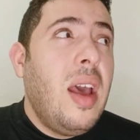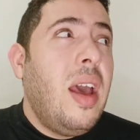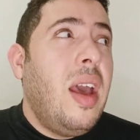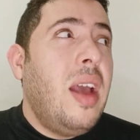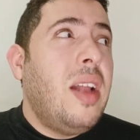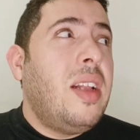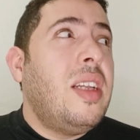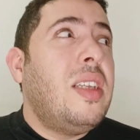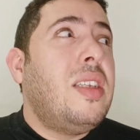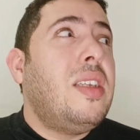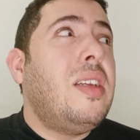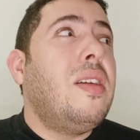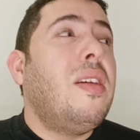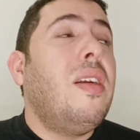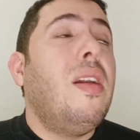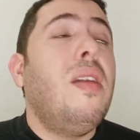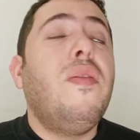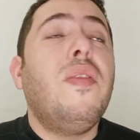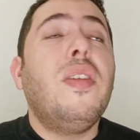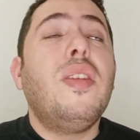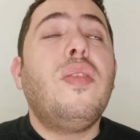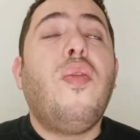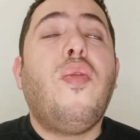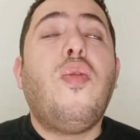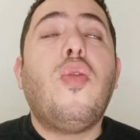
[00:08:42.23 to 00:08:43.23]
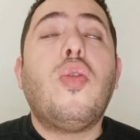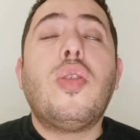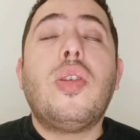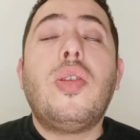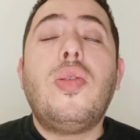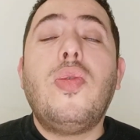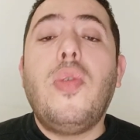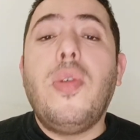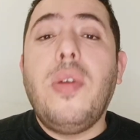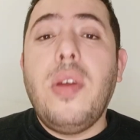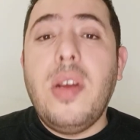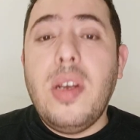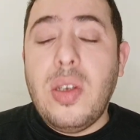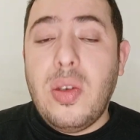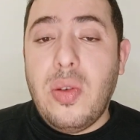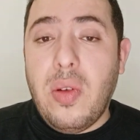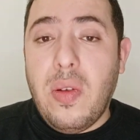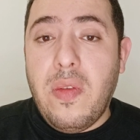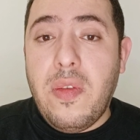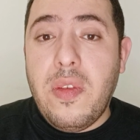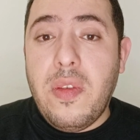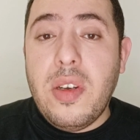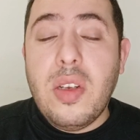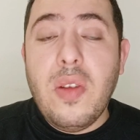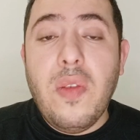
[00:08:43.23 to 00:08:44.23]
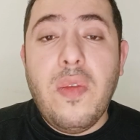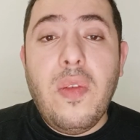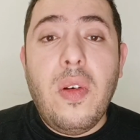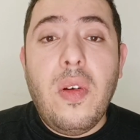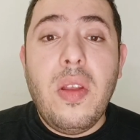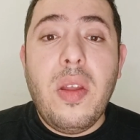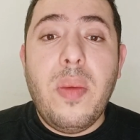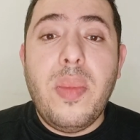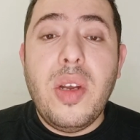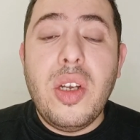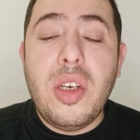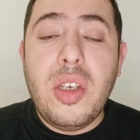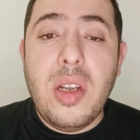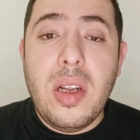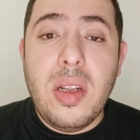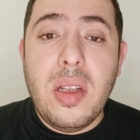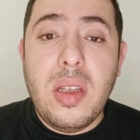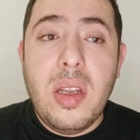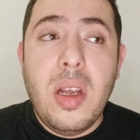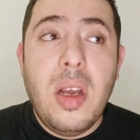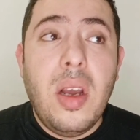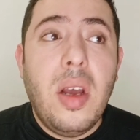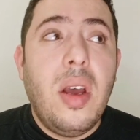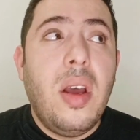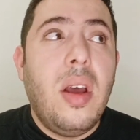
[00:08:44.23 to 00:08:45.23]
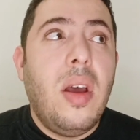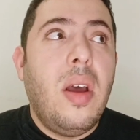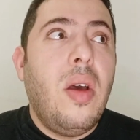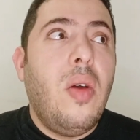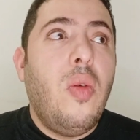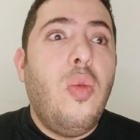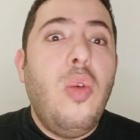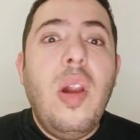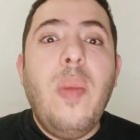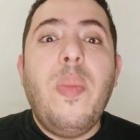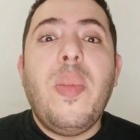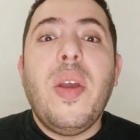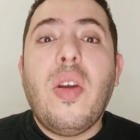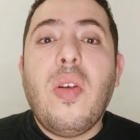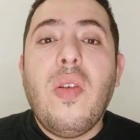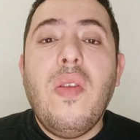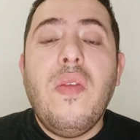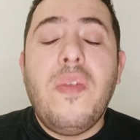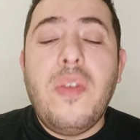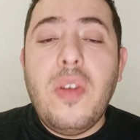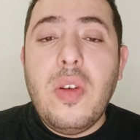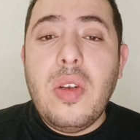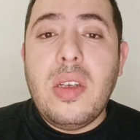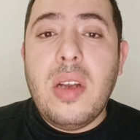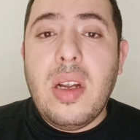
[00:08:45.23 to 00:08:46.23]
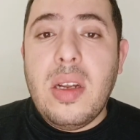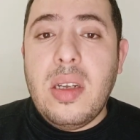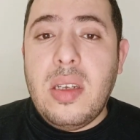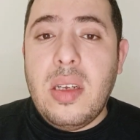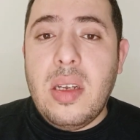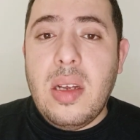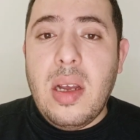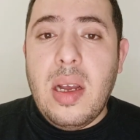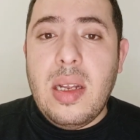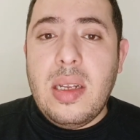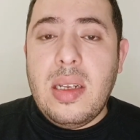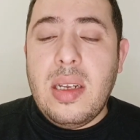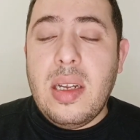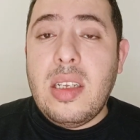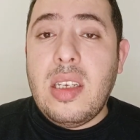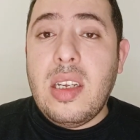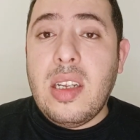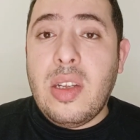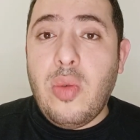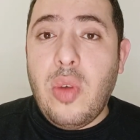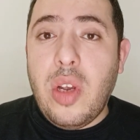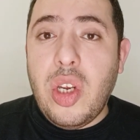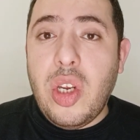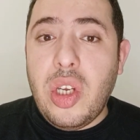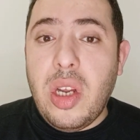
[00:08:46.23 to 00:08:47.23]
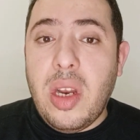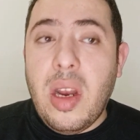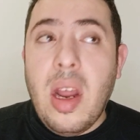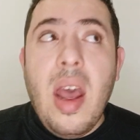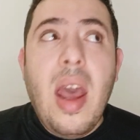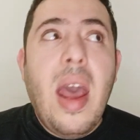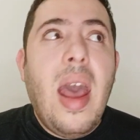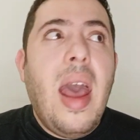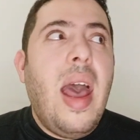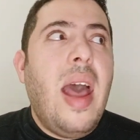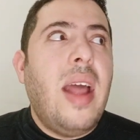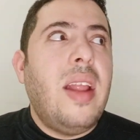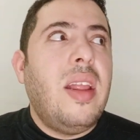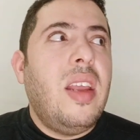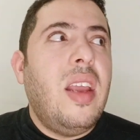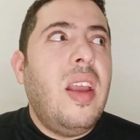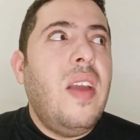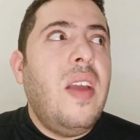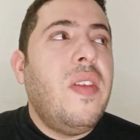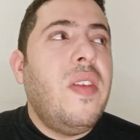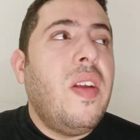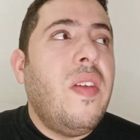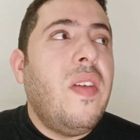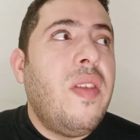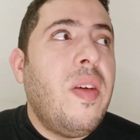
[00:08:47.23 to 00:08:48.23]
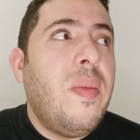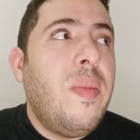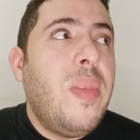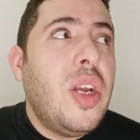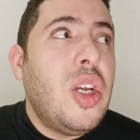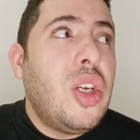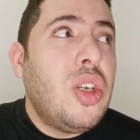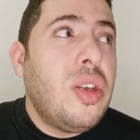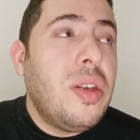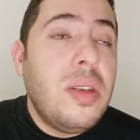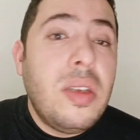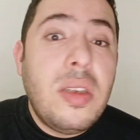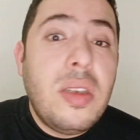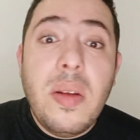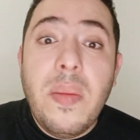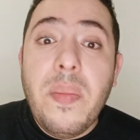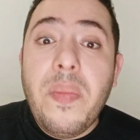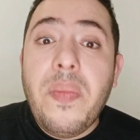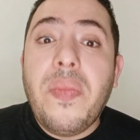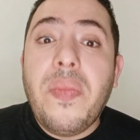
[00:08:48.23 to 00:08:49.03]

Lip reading: It is irrelevant for two reasons. First of all, the patient will be confused at that situation, and even if the patient